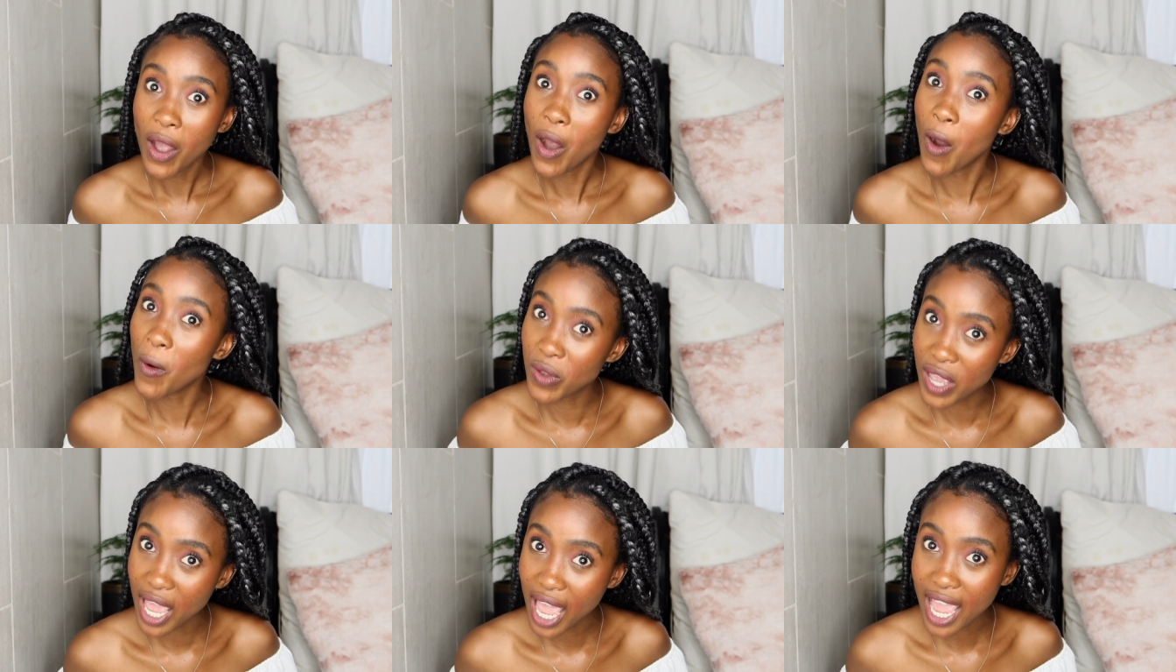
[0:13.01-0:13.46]

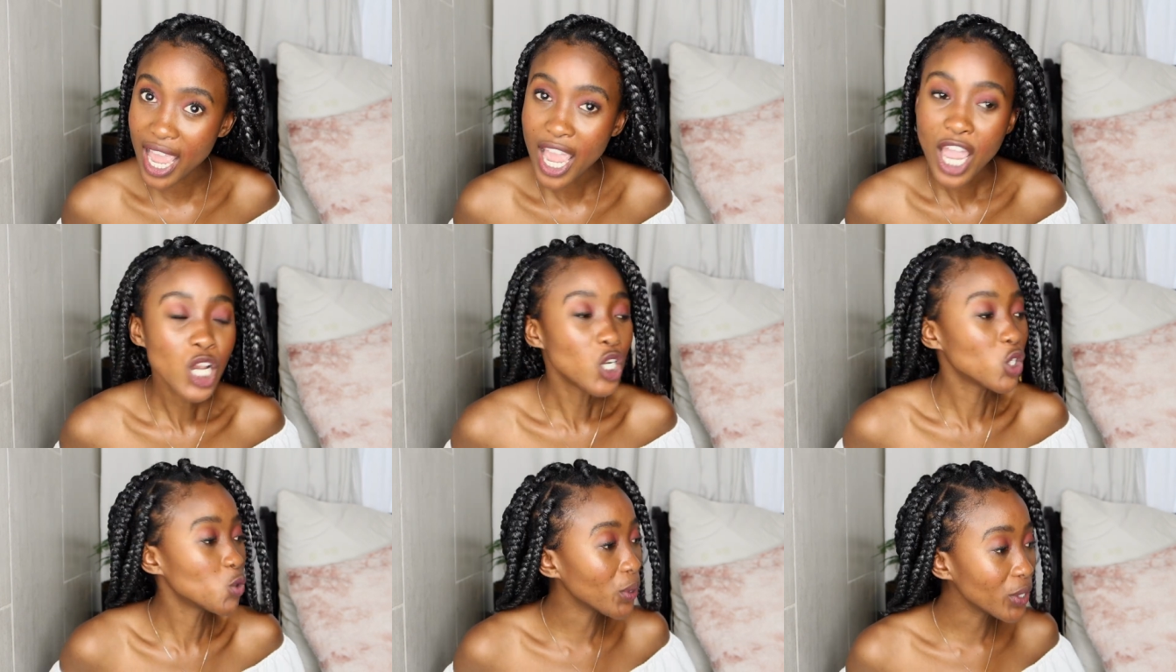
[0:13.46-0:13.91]
Okay,
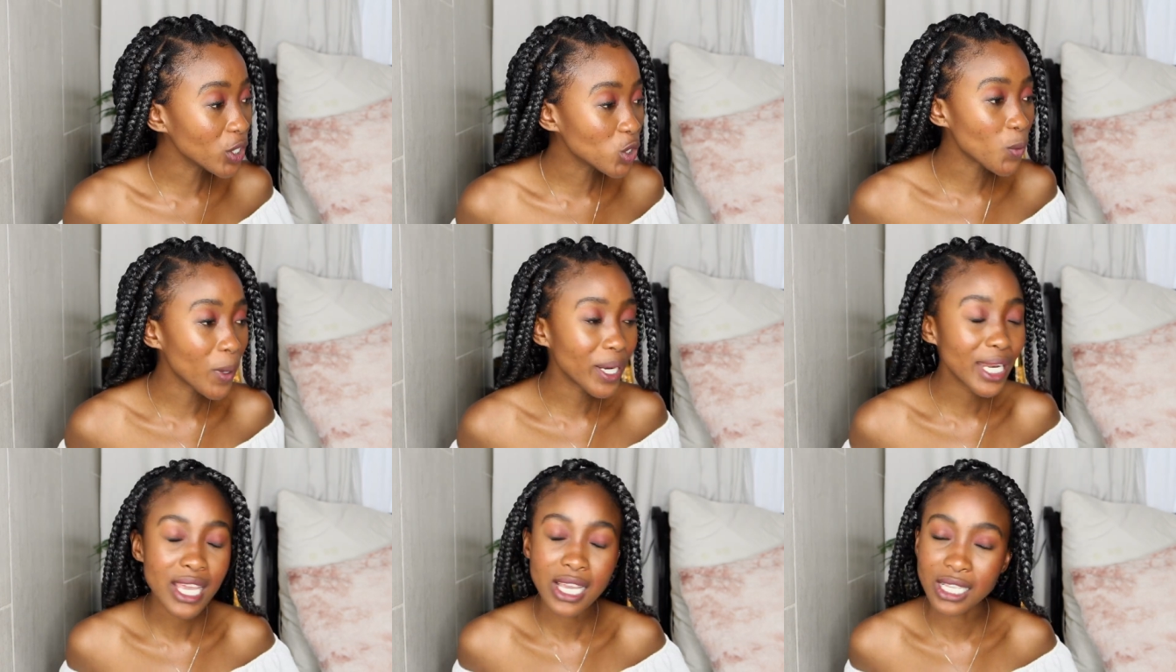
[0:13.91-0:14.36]

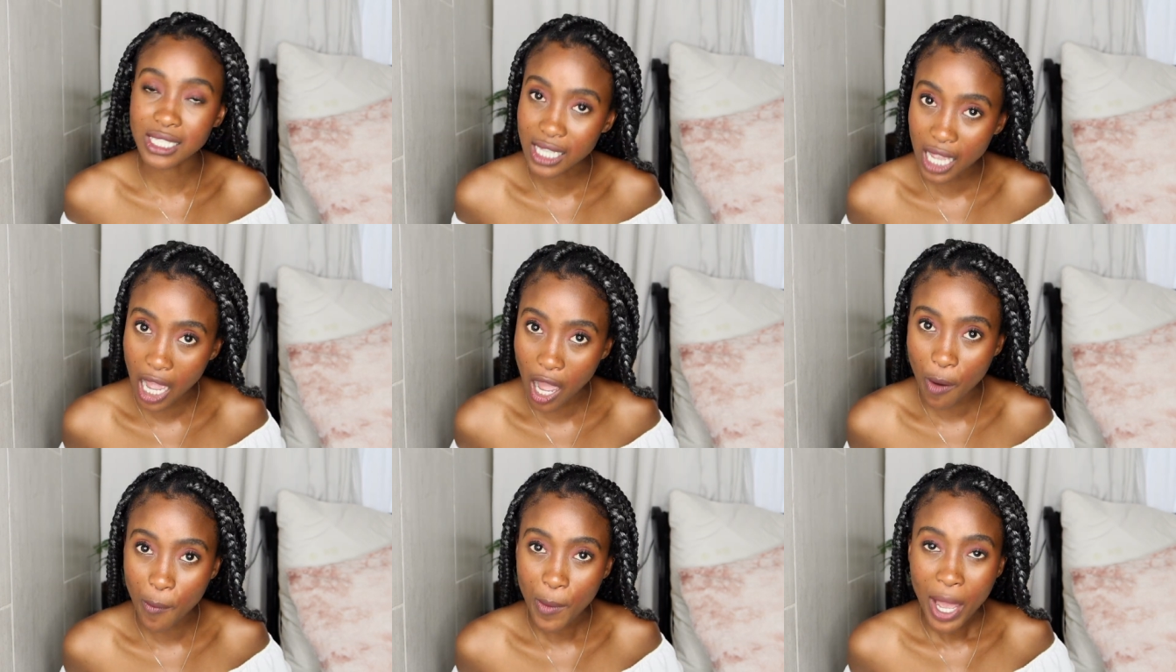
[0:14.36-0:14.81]
2020 has
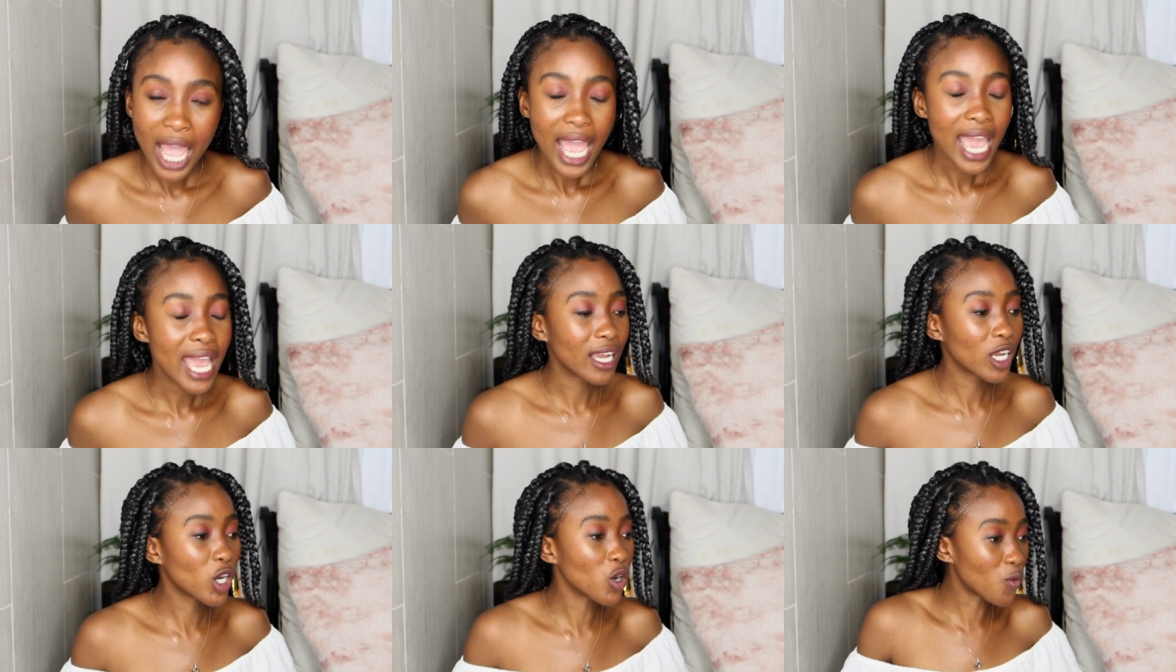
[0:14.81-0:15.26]
come,
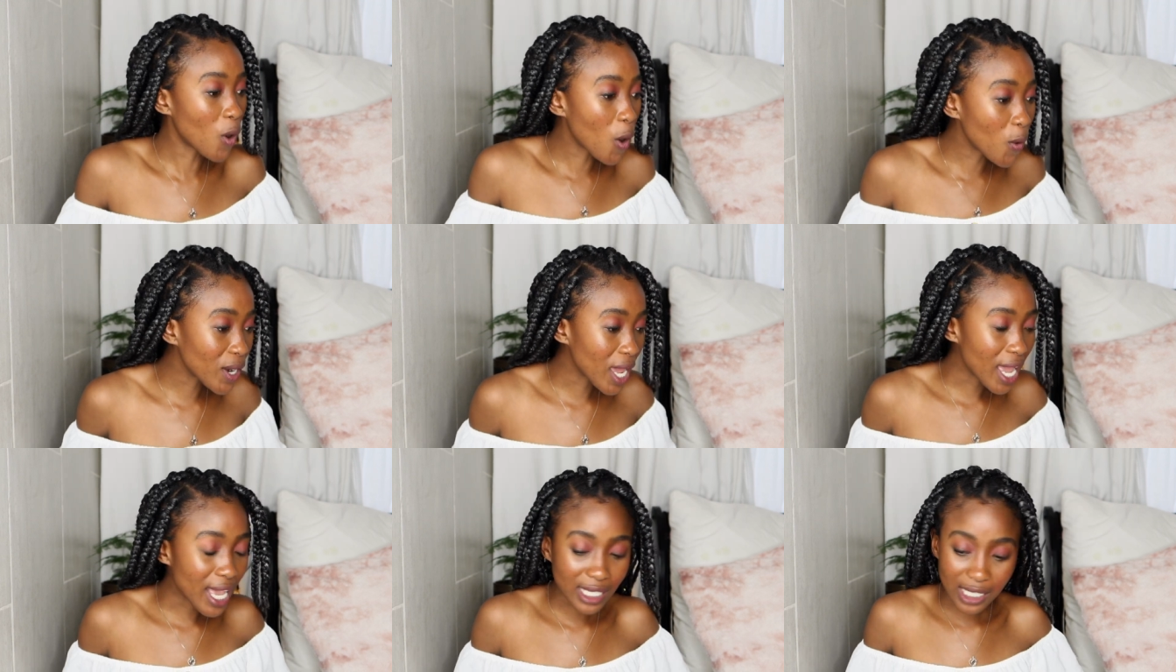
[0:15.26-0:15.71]

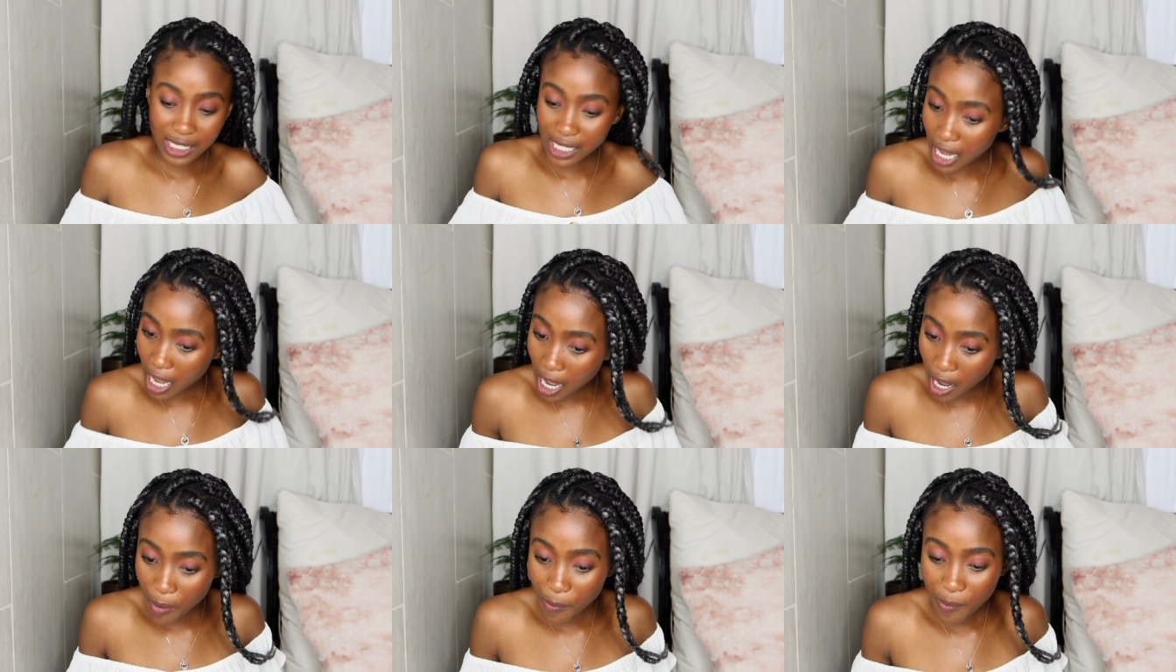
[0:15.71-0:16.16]
Corona has
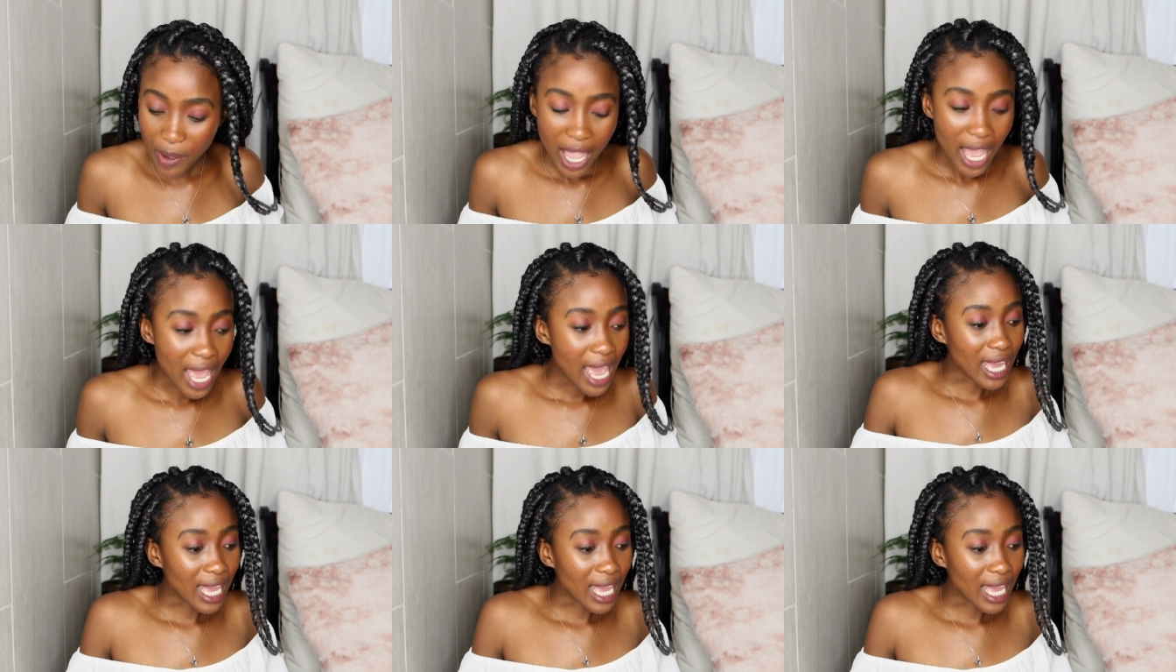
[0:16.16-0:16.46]
come,